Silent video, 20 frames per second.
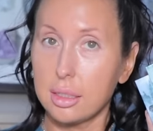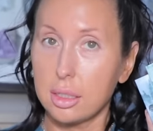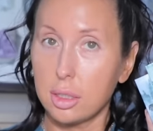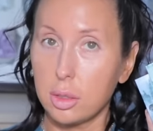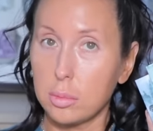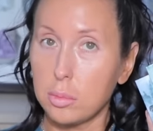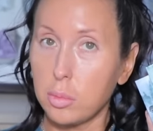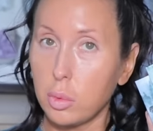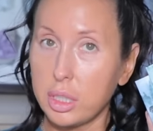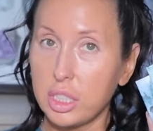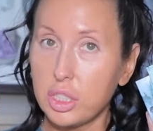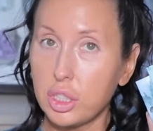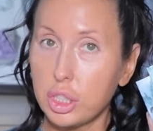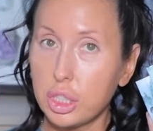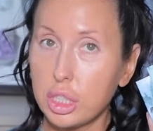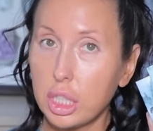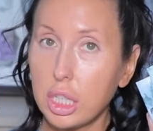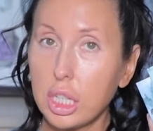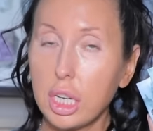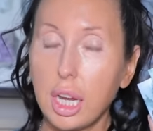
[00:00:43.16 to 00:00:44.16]
a little
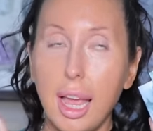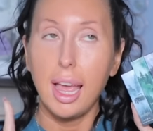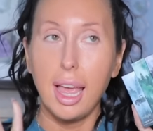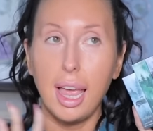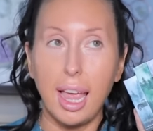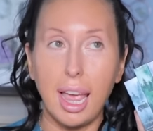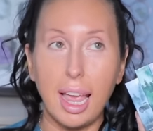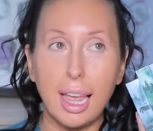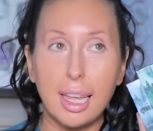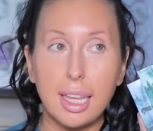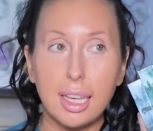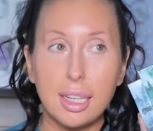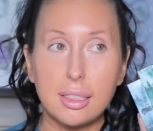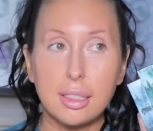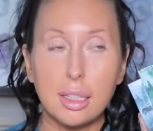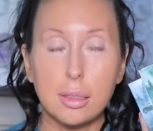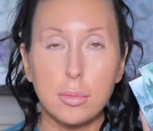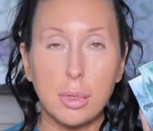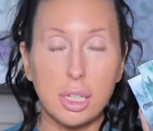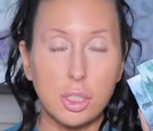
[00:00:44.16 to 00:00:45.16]
moisture
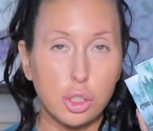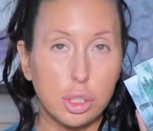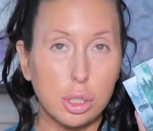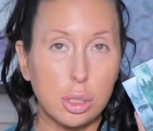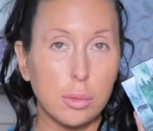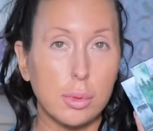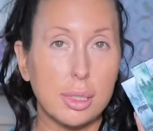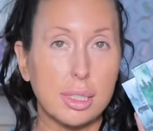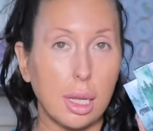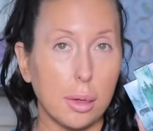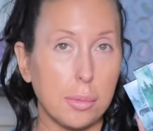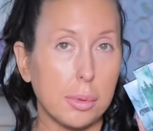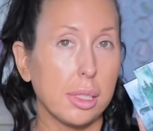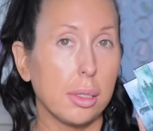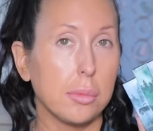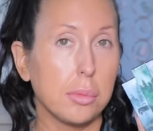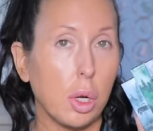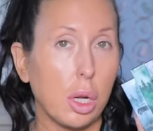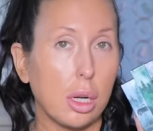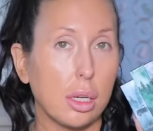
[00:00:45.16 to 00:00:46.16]
and I'm not sure what type of
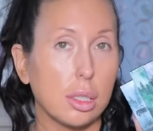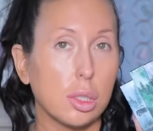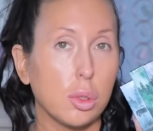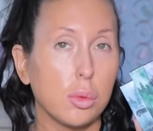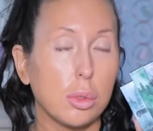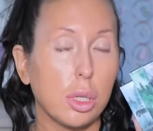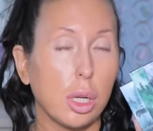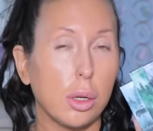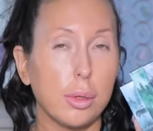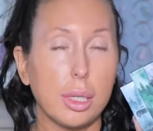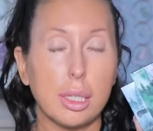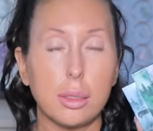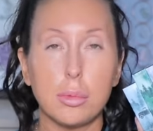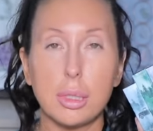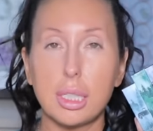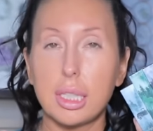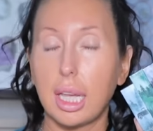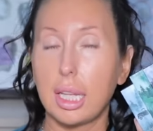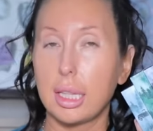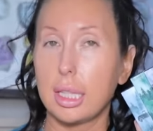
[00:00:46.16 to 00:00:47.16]
lip product we'll go in
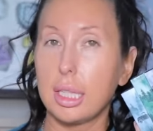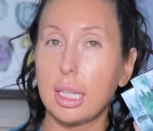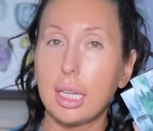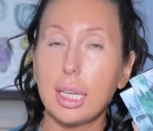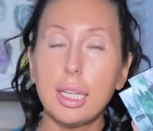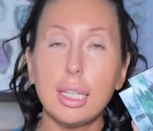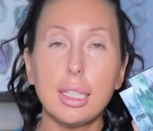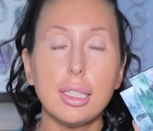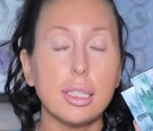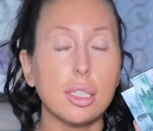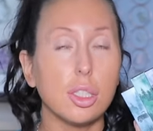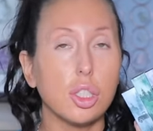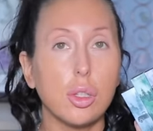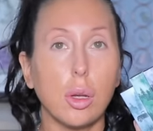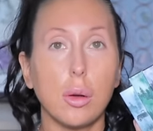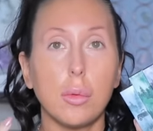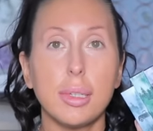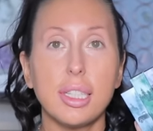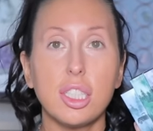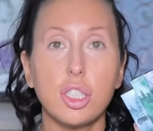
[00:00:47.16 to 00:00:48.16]
with at the end.
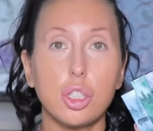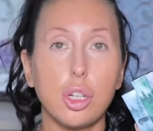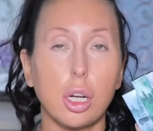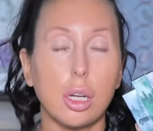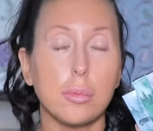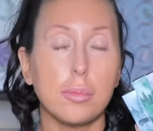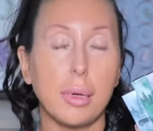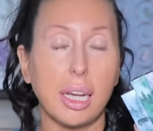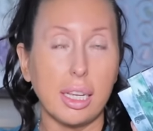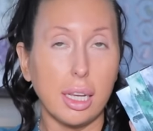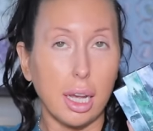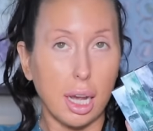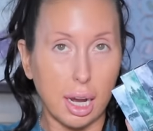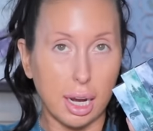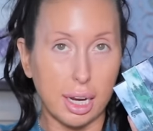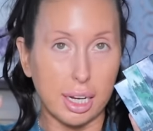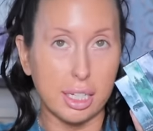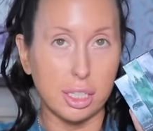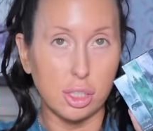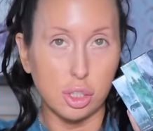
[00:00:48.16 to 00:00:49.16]
So I wanna start by
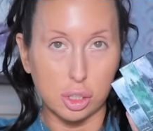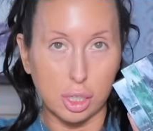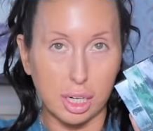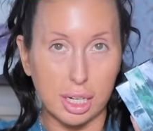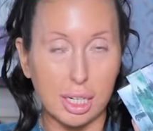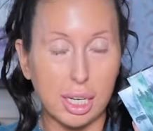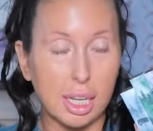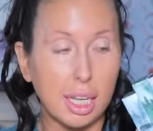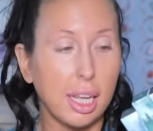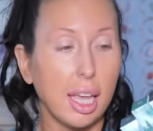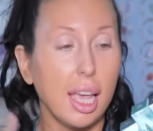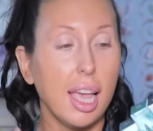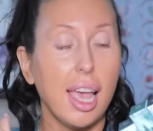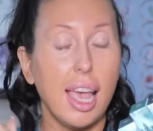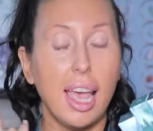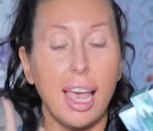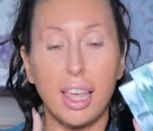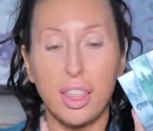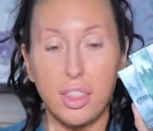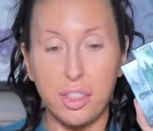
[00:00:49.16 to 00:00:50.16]
hydrating.
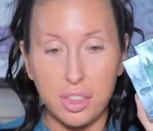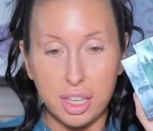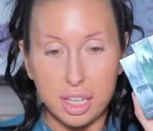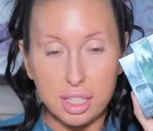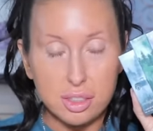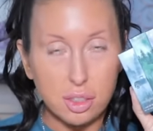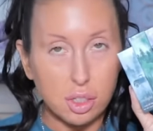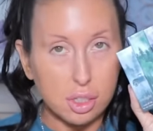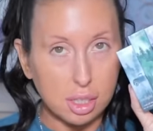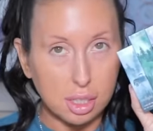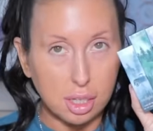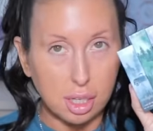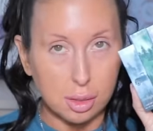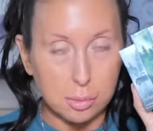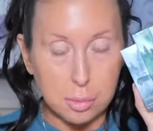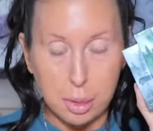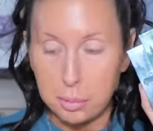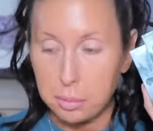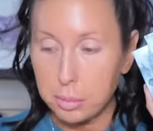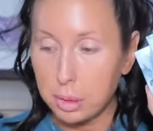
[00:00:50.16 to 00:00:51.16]
These are the
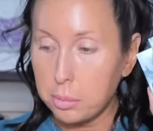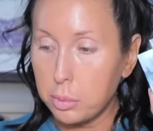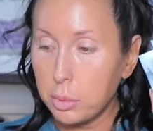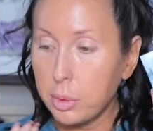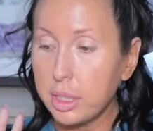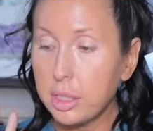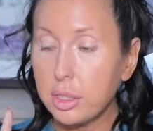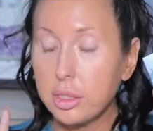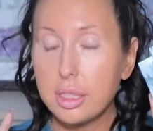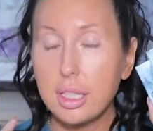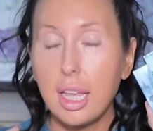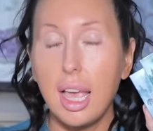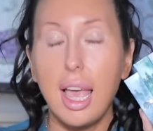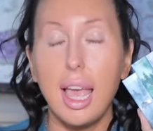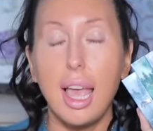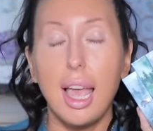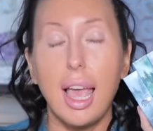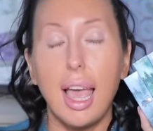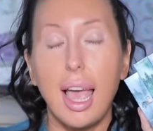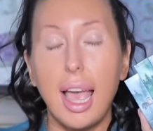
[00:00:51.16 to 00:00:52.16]
ColourPop lip oils.
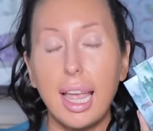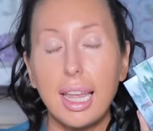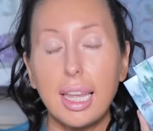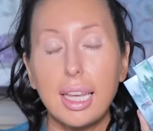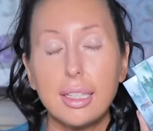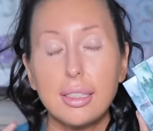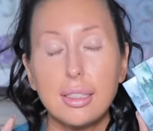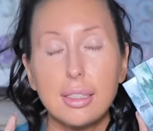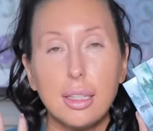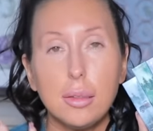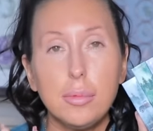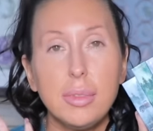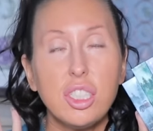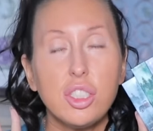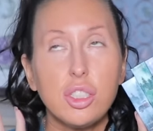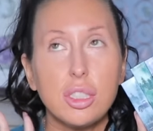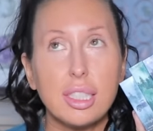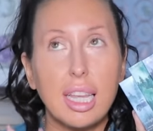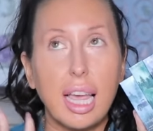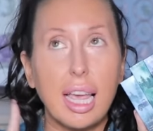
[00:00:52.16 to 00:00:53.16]
And let me
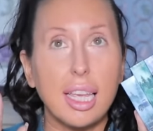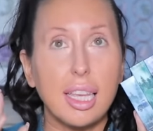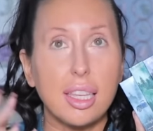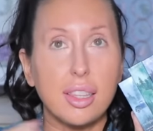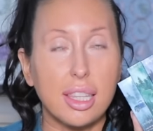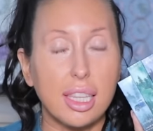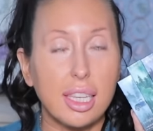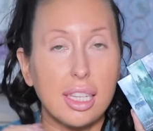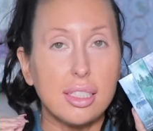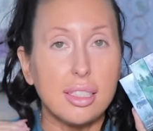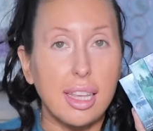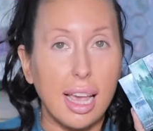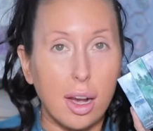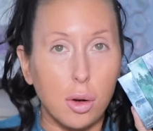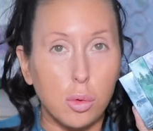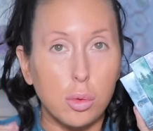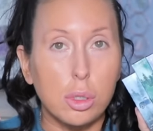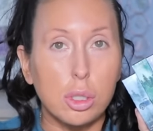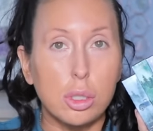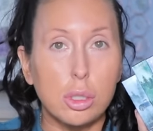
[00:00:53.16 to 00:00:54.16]
just say, these
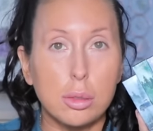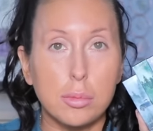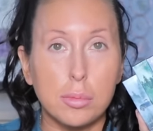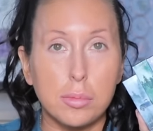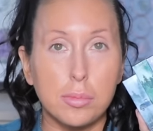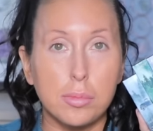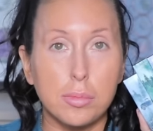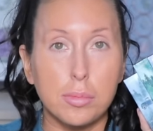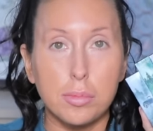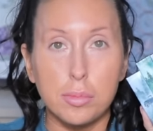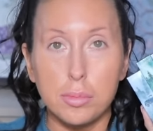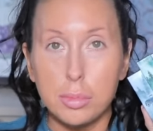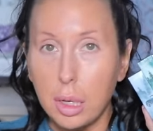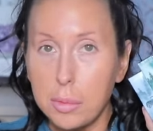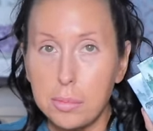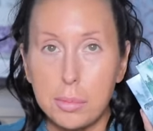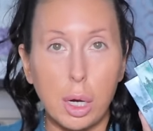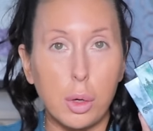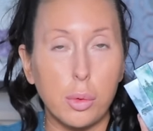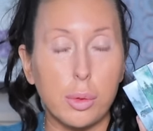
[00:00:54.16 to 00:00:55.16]
outer
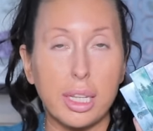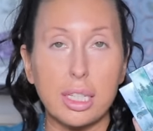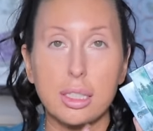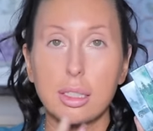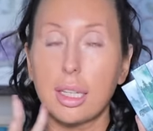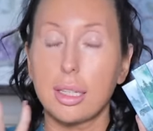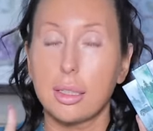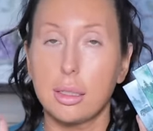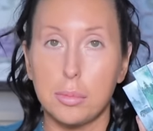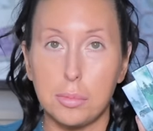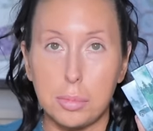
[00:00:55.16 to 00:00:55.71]
components, like the